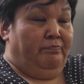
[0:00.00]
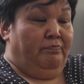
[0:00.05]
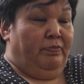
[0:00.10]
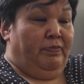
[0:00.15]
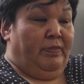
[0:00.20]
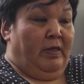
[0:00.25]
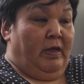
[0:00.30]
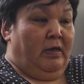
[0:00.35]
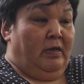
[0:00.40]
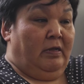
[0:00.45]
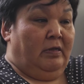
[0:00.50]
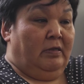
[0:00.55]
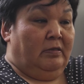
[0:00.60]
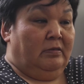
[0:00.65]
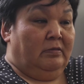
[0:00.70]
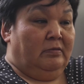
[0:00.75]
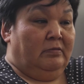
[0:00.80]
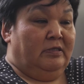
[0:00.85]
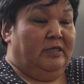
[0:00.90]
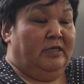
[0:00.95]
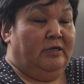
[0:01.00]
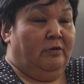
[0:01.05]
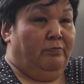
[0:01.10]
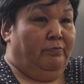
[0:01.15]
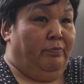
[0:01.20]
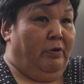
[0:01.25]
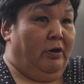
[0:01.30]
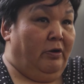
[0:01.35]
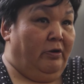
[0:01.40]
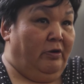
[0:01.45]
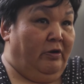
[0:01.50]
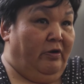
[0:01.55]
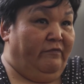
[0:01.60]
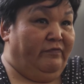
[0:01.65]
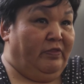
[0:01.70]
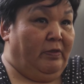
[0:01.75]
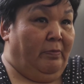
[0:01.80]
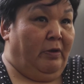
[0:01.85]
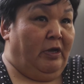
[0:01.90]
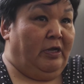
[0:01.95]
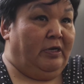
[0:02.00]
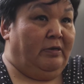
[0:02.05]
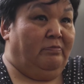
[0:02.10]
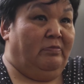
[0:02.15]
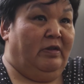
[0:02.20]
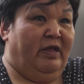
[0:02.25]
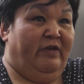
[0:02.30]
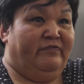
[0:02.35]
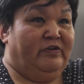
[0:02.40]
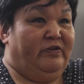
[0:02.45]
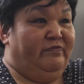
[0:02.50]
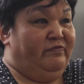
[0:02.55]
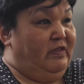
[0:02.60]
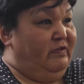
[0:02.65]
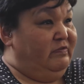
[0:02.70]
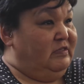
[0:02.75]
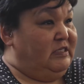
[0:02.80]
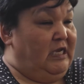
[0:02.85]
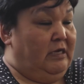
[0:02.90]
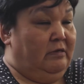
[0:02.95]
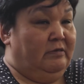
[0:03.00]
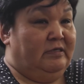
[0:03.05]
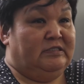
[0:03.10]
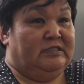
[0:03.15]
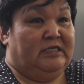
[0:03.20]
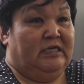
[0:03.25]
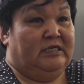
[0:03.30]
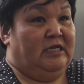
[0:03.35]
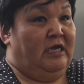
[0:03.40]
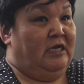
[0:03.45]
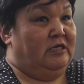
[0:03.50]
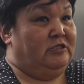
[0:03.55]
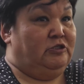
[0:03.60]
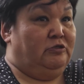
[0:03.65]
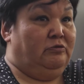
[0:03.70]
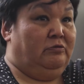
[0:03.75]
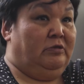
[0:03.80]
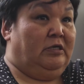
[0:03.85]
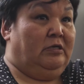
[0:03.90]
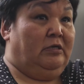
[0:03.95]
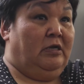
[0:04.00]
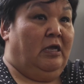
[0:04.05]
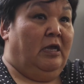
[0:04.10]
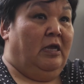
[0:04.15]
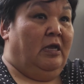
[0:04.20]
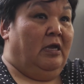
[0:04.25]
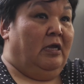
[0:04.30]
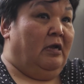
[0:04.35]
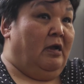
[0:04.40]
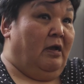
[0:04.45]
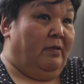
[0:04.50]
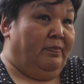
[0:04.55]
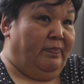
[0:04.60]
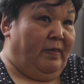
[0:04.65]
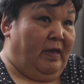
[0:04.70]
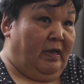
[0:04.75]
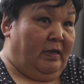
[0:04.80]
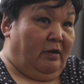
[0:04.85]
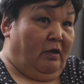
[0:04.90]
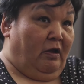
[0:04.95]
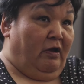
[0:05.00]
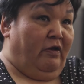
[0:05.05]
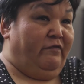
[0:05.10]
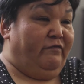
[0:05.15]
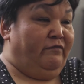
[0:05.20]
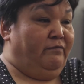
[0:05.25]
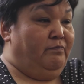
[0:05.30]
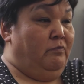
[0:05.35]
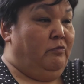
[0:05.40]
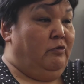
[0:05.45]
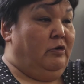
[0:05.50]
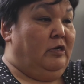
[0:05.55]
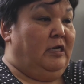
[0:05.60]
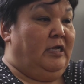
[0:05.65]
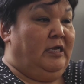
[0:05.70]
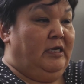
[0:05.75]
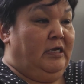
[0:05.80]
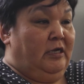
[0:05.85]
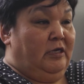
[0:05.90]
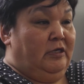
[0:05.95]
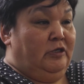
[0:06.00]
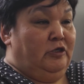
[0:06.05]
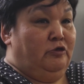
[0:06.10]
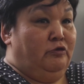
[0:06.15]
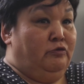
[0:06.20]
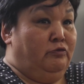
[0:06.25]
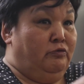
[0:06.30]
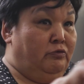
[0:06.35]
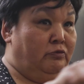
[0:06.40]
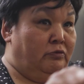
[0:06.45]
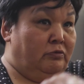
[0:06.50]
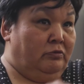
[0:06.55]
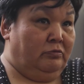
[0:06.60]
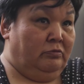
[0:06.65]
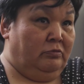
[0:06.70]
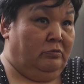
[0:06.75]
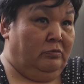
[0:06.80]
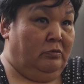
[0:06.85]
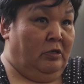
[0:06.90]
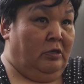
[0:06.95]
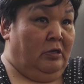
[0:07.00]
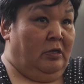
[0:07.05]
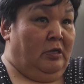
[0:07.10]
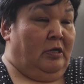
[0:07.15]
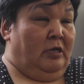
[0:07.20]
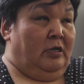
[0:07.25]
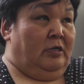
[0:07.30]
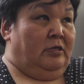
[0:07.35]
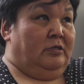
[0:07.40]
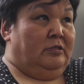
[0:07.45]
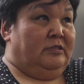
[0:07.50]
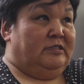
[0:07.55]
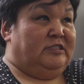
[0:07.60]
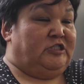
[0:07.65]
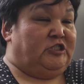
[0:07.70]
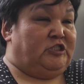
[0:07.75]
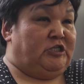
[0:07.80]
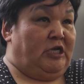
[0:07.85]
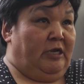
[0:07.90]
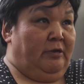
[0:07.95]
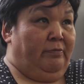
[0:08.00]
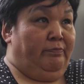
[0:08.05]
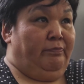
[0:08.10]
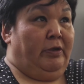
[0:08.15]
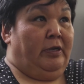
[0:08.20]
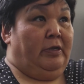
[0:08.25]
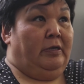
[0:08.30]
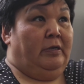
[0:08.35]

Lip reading: the little part of the bottom left. If the tail is attached, you can cut that off more like a U shape.